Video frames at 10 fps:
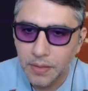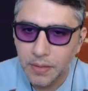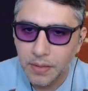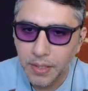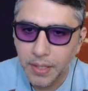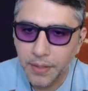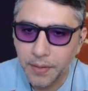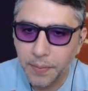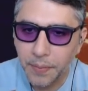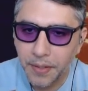And a
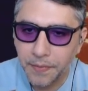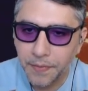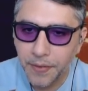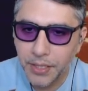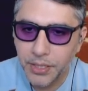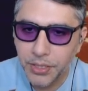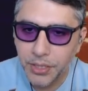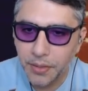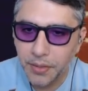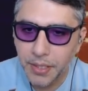refresh
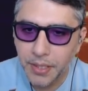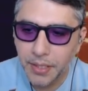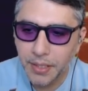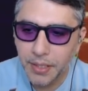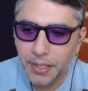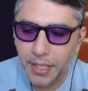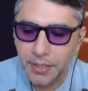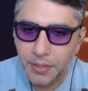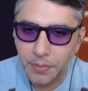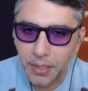token in case
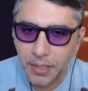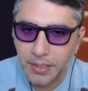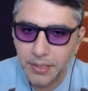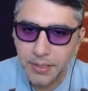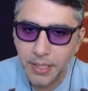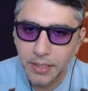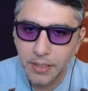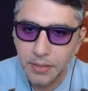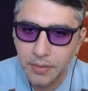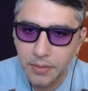we wanted to set
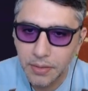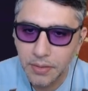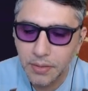those.